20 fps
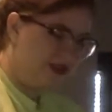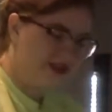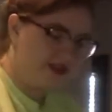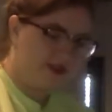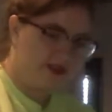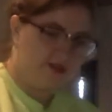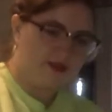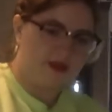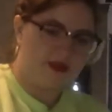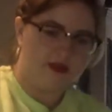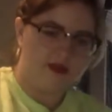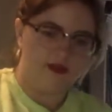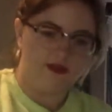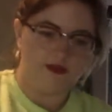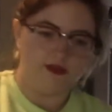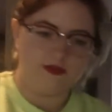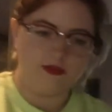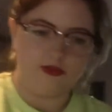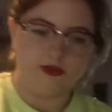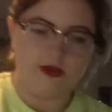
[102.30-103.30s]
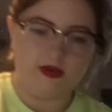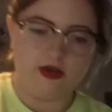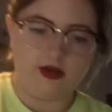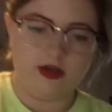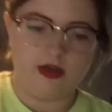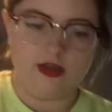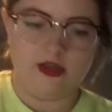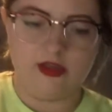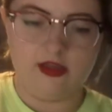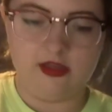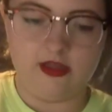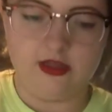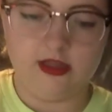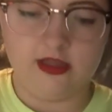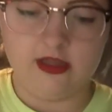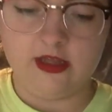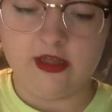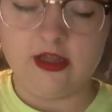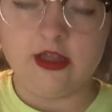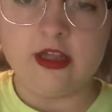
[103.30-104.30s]
not to spill on the floor.
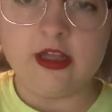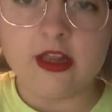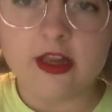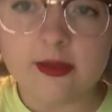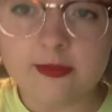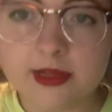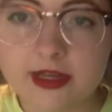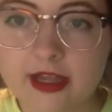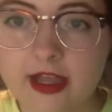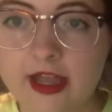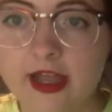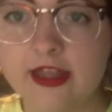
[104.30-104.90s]
Now I'm going to